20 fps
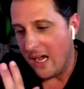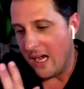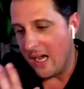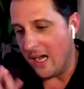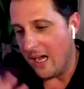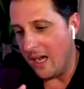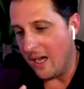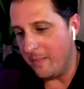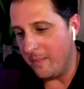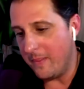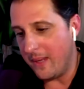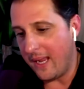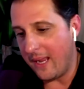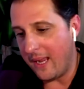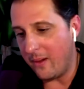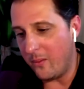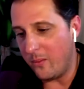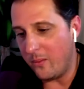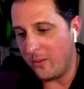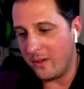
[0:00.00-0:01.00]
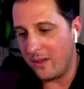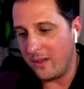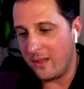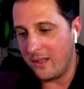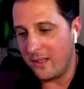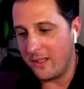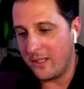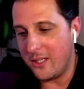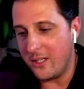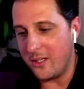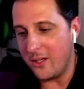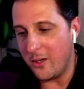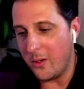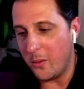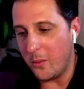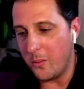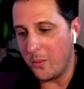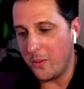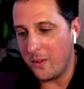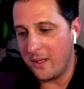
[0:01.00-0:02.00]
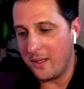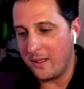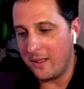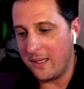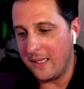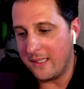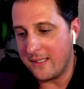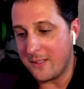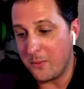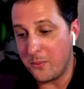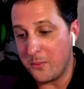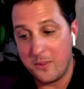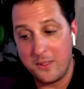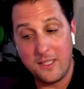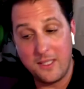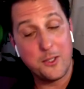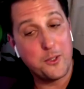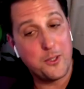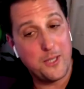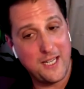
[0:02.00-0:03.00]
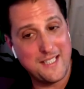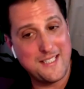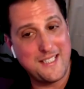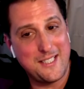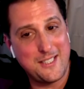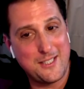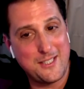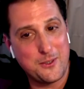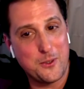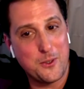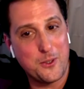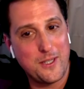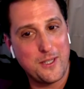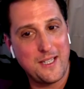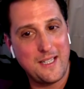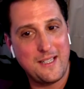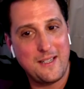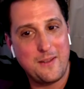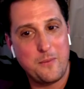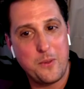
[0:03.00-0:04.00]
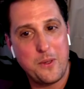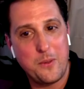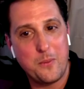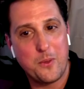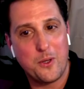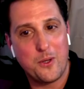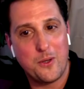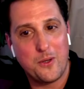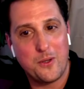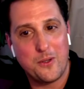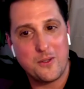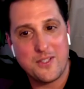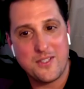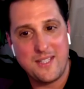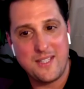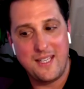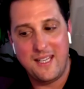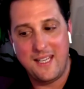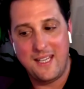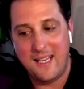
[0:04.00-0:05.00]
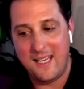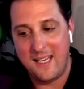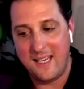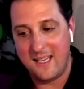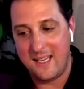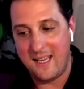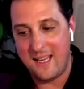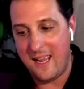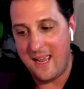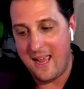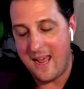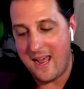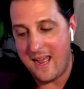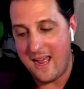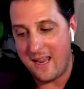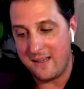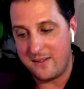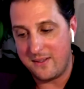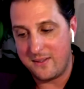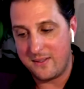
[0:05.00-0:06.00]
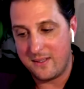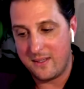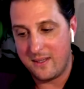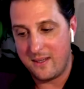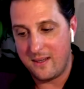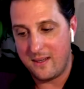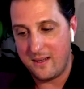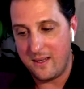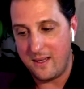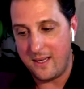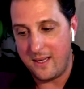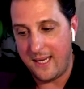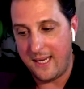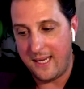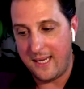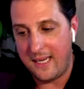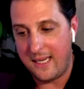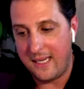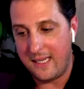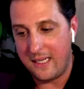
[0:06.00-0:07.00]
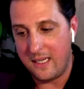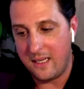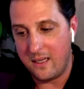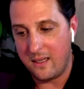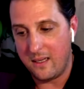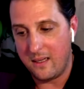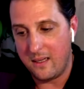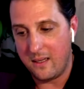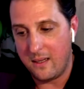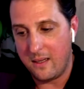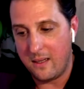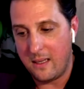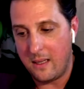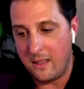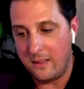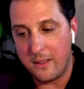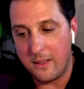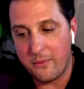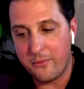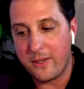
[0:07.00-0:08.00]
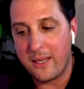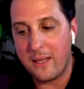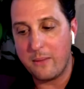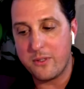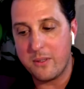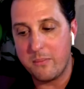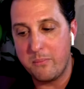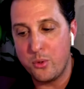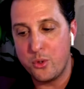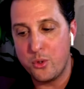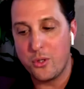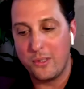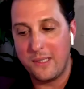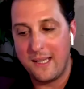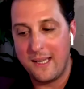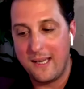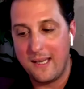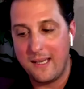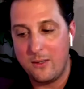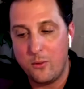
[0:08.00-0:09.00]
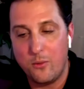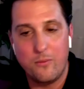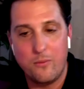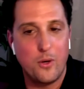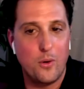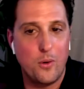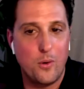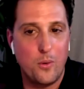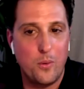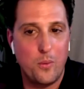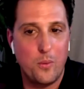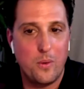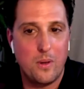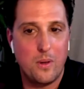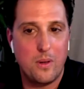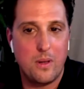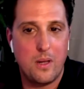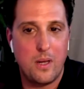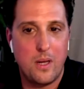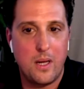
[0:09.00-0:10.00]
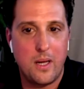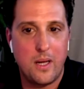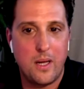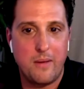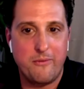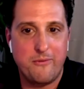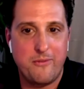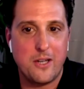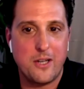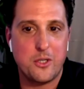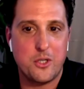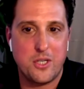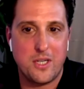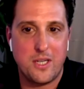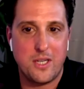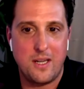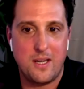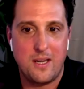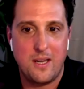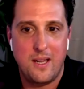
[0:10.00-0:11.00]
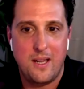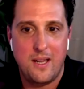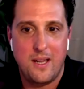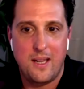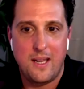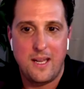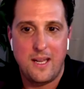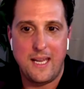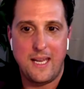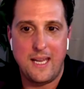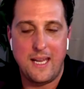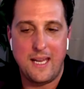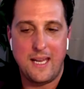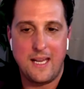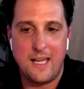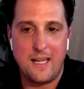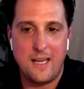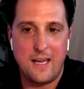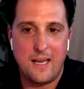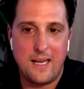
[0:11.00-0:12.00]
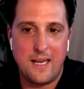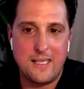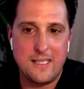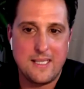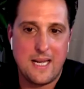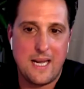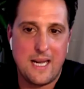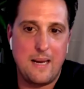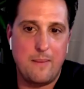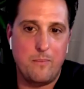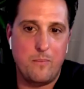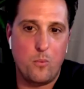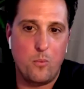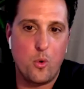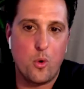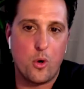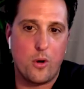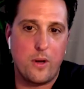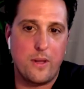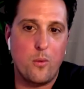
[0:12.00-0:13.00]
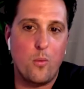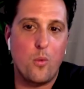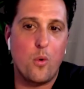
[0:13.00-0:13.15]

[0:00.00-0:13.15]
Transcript: and you know, it's a really crazy story. We were sitting at a, I'll never forget, it was a Beaujolais Nouveau function in Time Warner, in the